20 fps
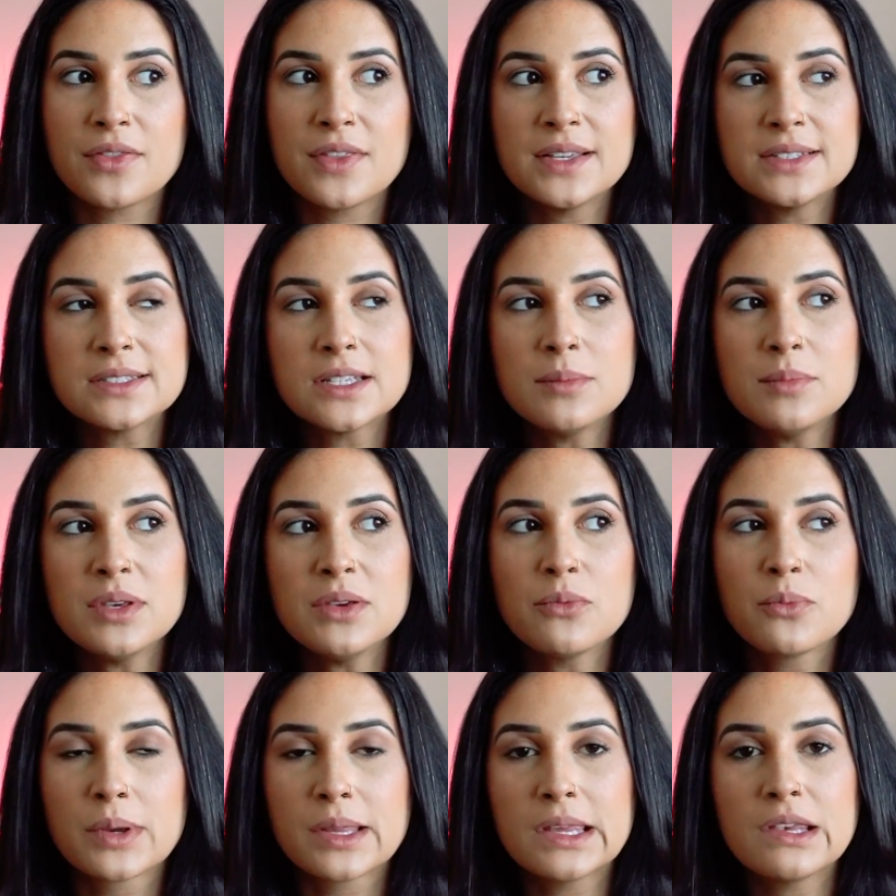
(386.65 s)
this can
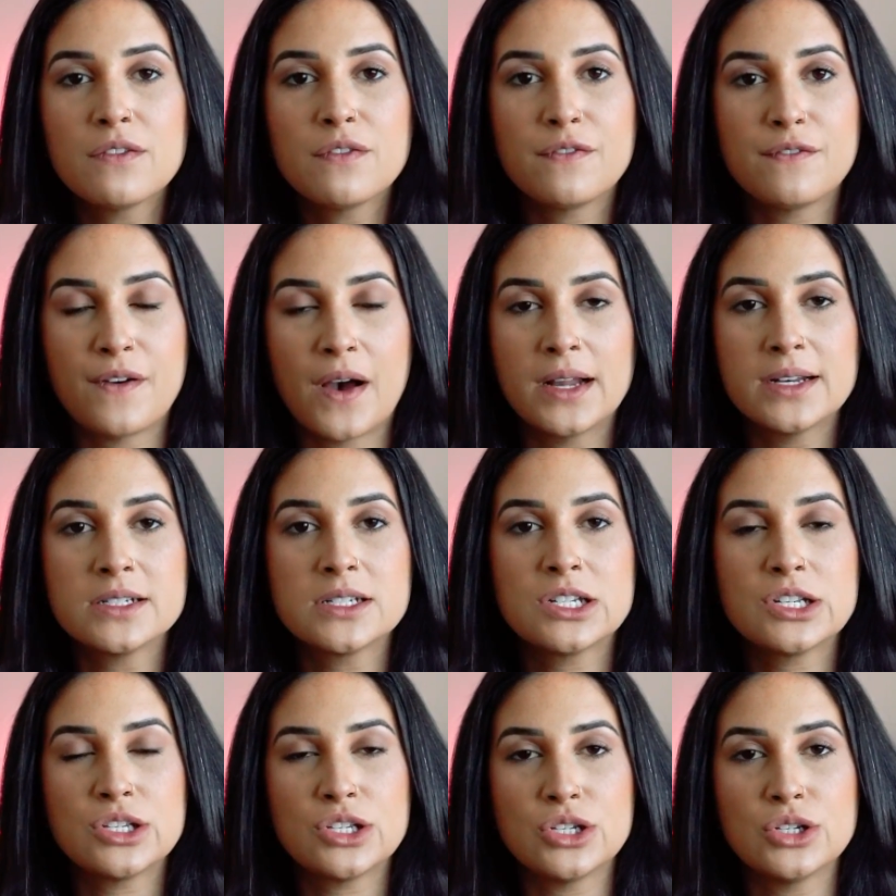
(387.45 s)
be really fun
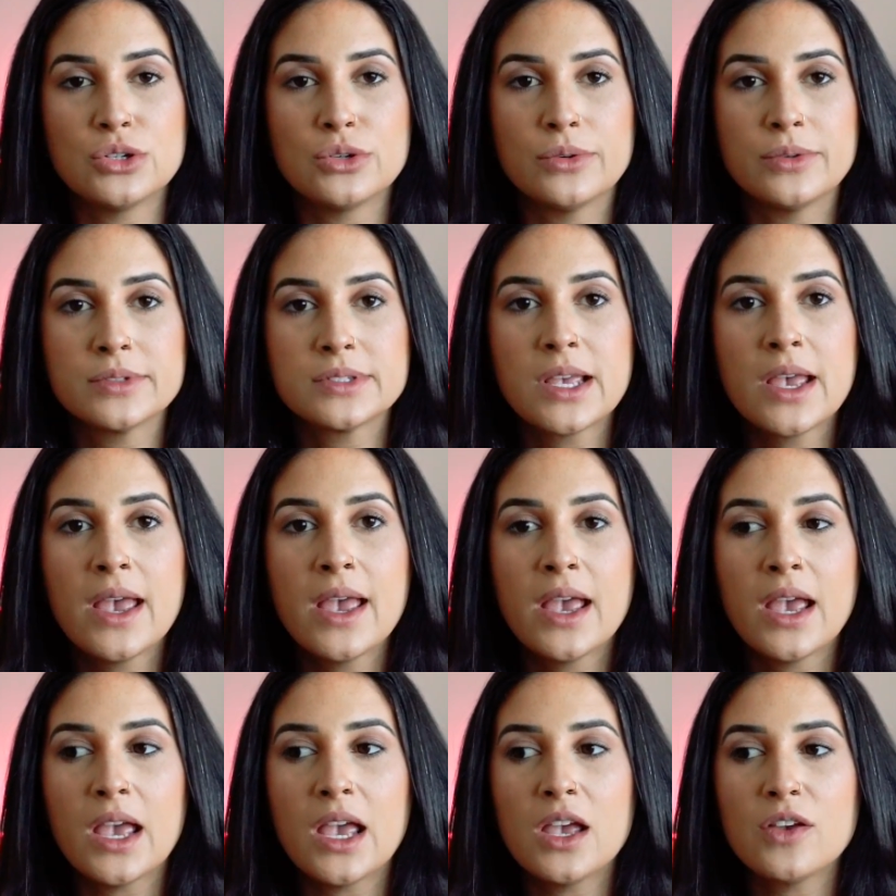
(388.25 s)
to use
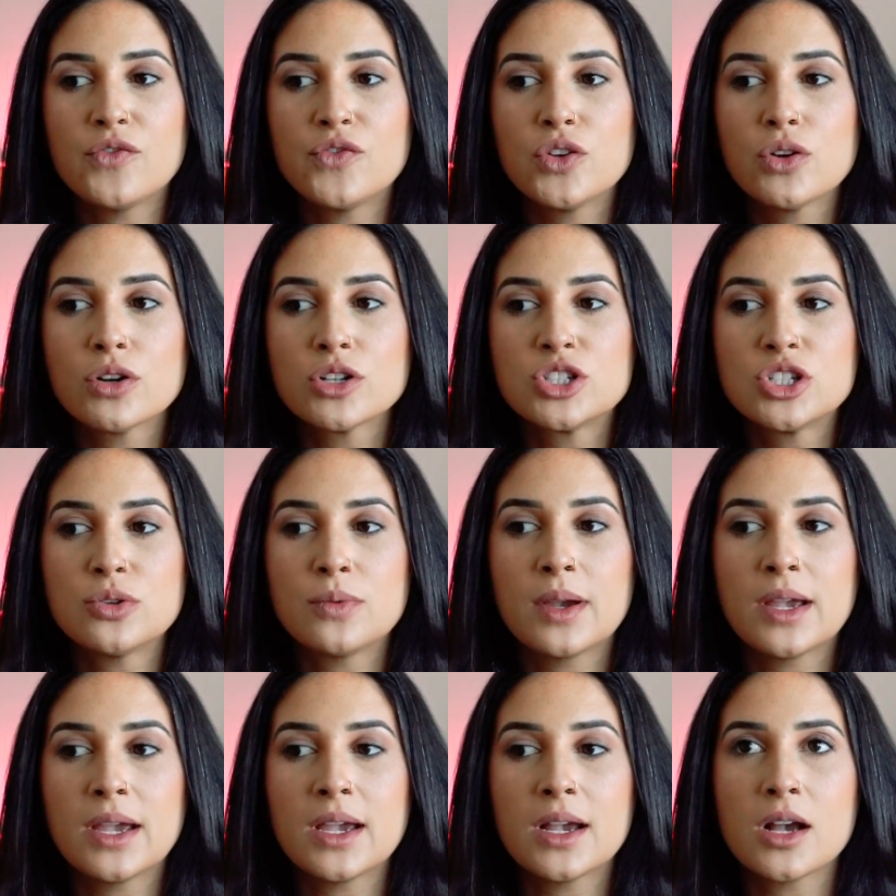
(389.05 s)
if you're
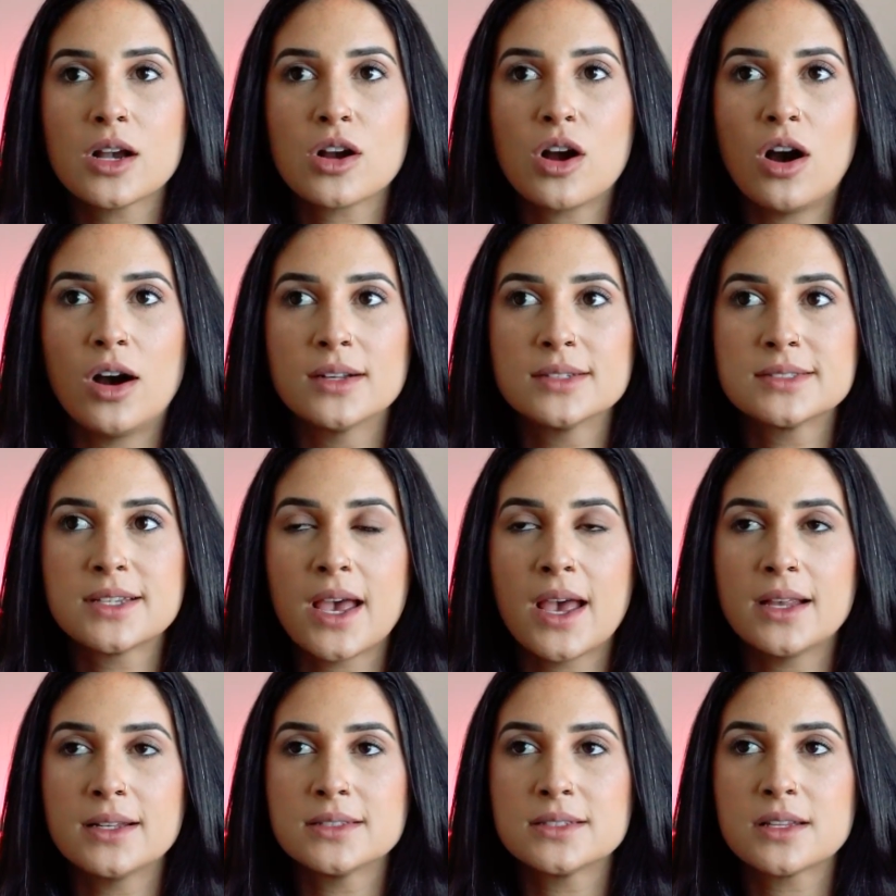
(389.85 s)
doing
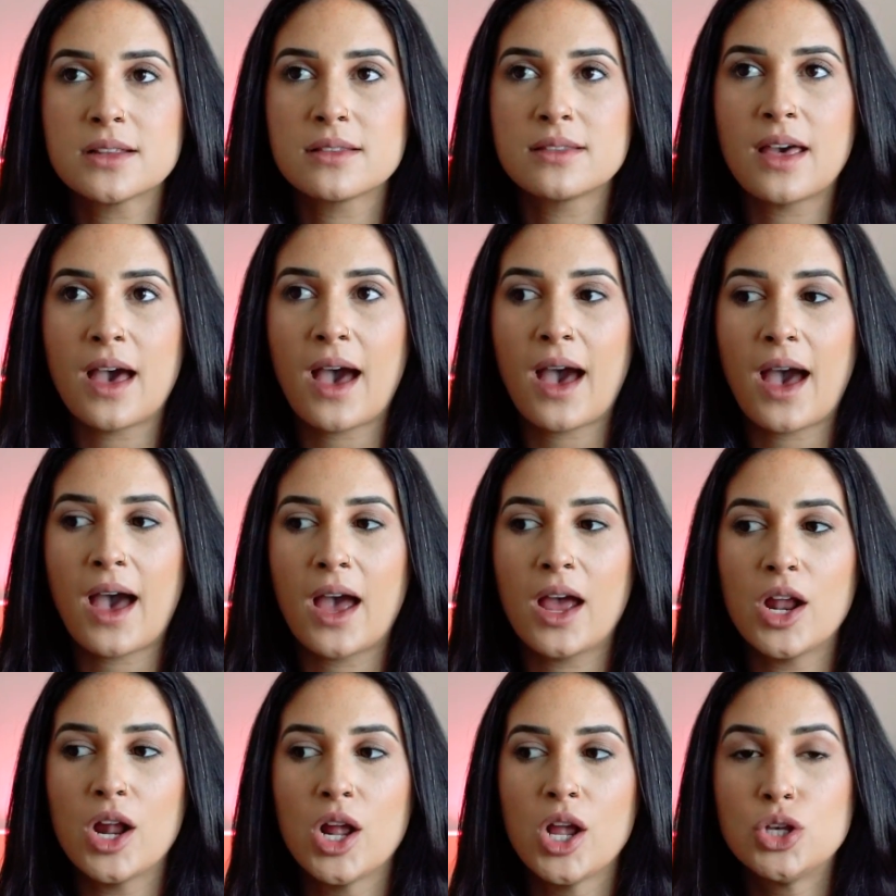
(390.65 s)
content
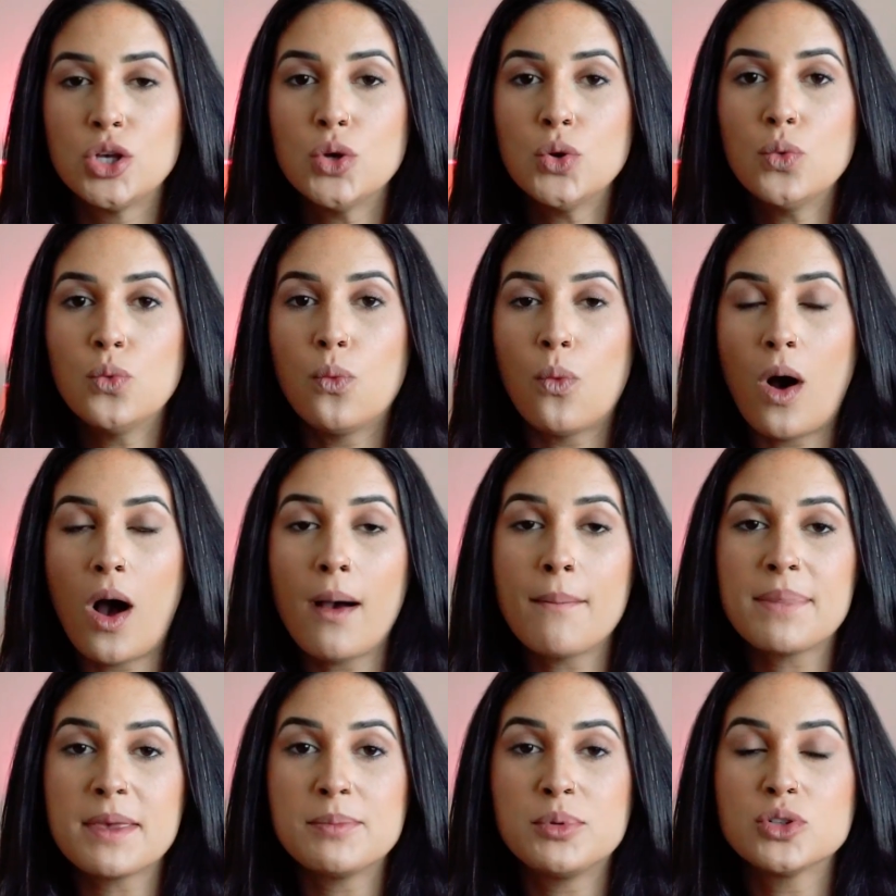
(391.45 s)
that you
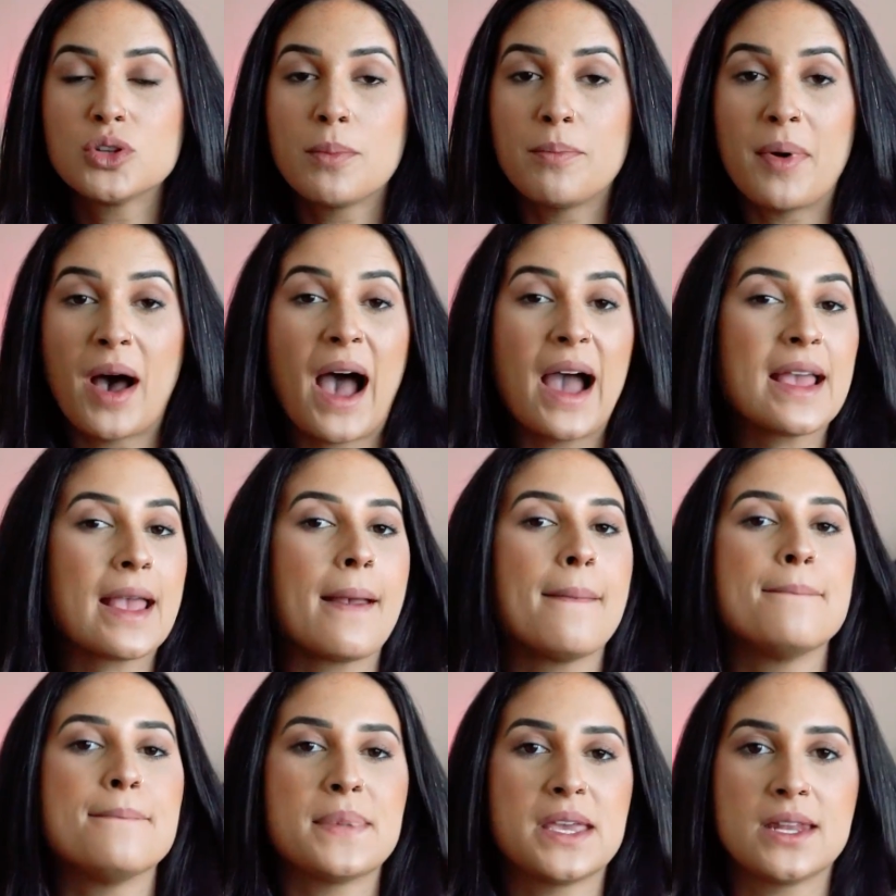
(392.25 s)
want people to buy
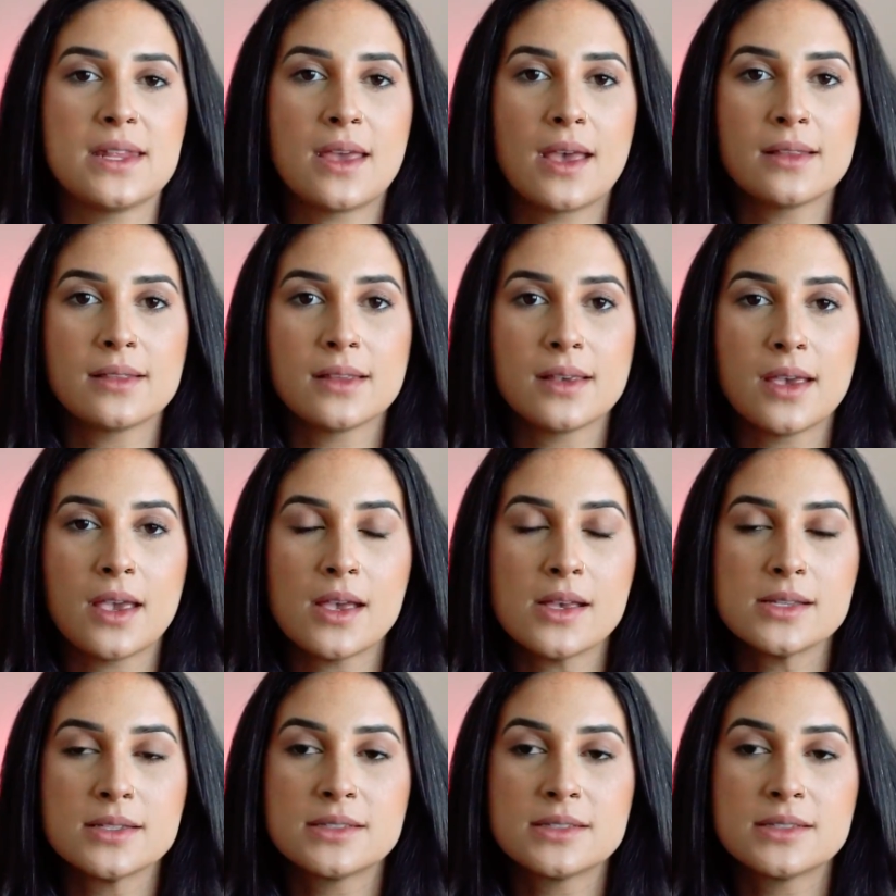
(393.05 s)
immediately.